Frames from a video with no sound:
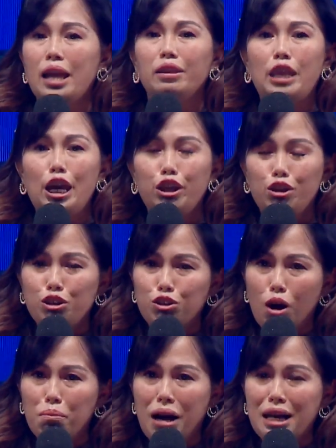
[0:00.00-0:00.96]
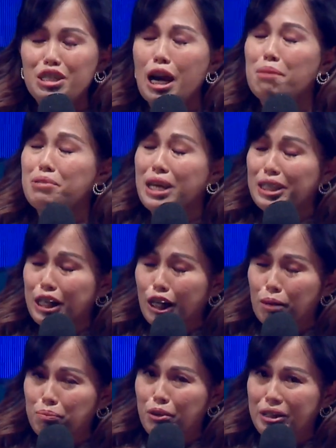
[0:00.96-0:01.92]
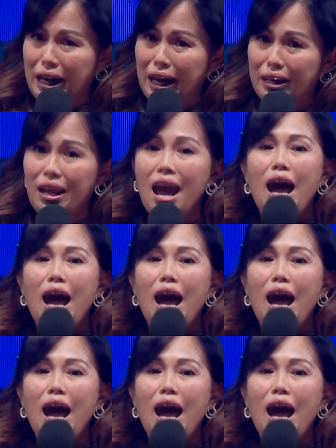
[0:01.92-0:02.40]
Thank you so much. I'm Jessica Pun Yin.